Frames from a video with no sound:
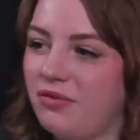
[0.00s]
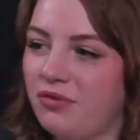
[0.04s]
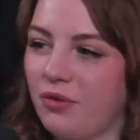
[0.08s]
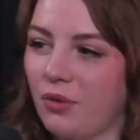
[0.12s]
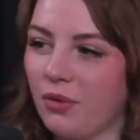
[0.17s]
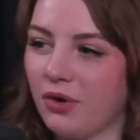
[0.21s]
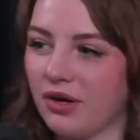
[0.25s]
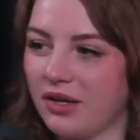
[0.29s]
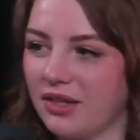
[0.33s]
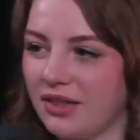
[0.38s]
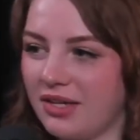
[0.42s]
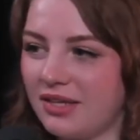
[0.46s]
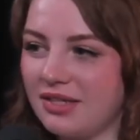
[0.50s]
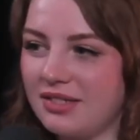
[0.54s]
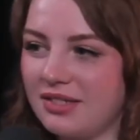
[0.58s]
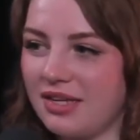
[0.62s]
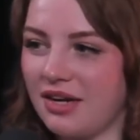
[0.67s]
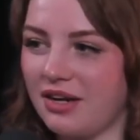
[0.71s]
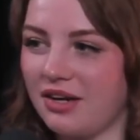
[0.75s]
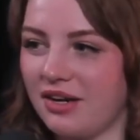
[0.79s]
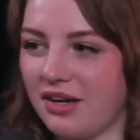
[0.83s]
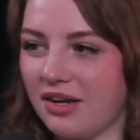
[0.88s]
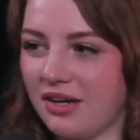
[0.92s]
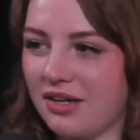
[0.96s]
four in this
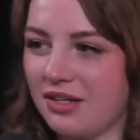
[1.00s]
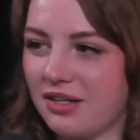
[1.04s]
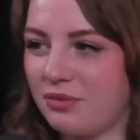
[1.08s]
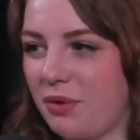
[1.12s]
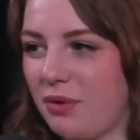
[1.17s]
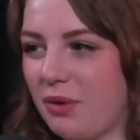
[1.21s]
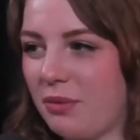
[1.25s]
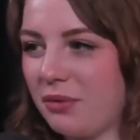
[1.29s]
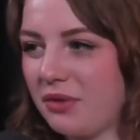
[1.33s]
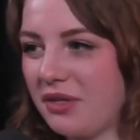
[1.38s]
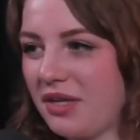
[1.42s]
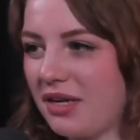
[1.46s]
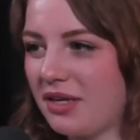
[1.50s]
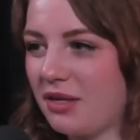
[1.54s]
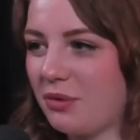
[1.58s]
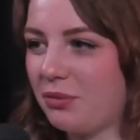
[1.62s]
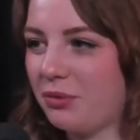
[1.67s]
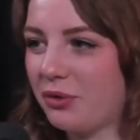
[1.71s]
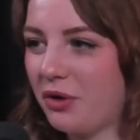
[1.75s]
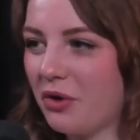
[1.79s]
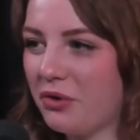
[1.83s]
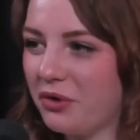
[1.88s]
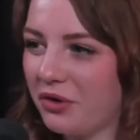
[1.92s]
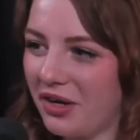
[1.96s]
area because people tend to
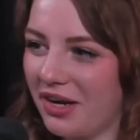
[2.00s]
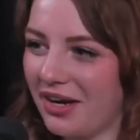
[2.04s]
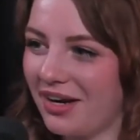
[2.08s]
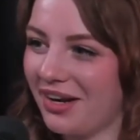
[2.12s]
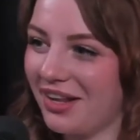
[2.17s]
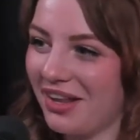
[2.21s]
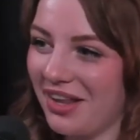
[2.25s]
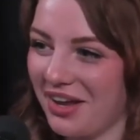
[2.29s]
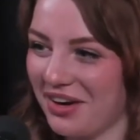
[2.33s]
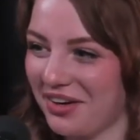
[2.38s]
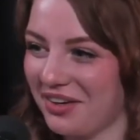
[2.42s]
procreate a lot